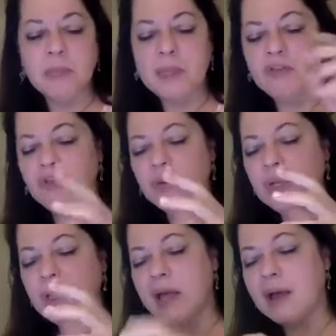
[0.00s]
as you
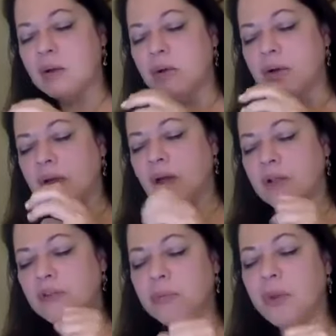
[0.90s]
allow
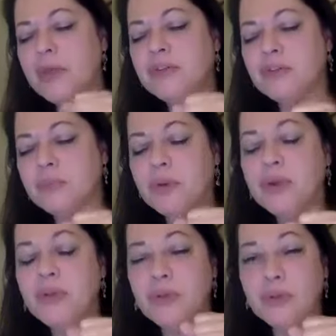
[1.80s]
God's breath to
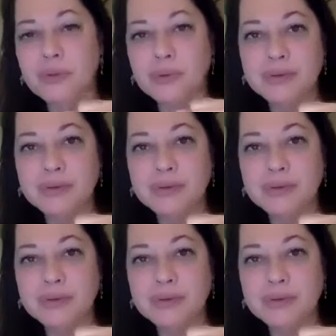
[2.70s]
breathe you,